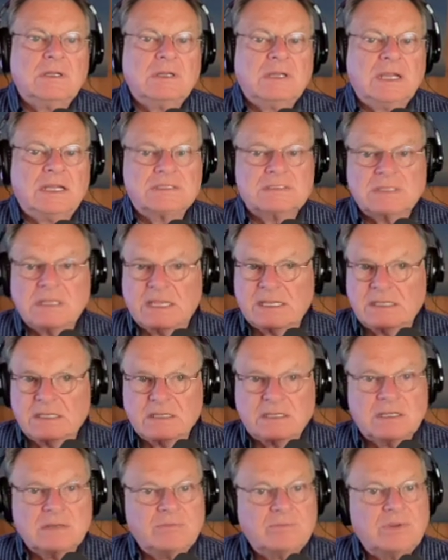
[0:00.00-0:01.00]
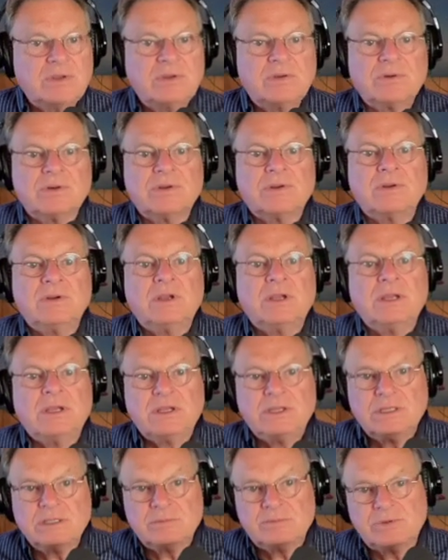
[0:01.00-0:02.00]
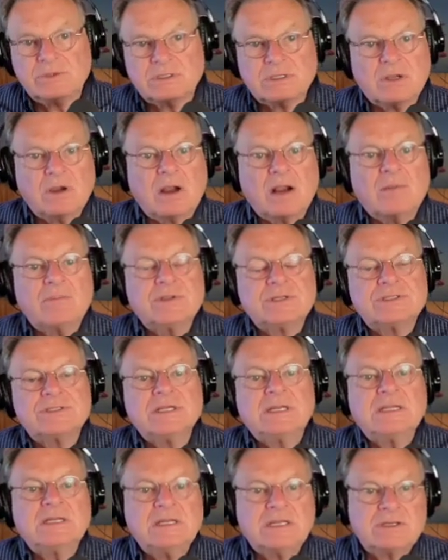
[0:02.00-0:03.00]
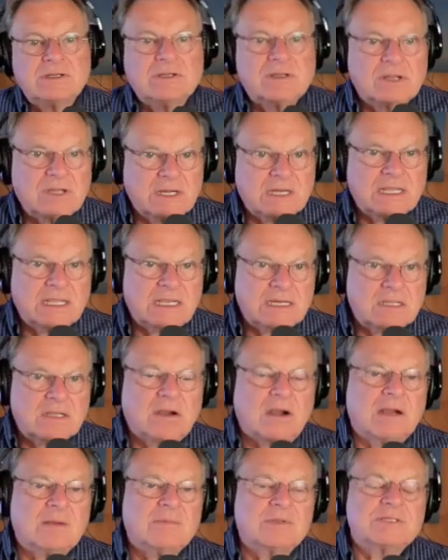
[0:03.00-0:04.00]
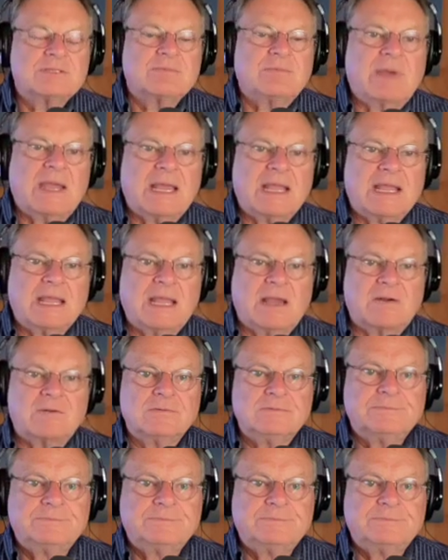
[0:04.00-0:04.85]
It's like a computer. You put garbage in and you're going to get garbage back out.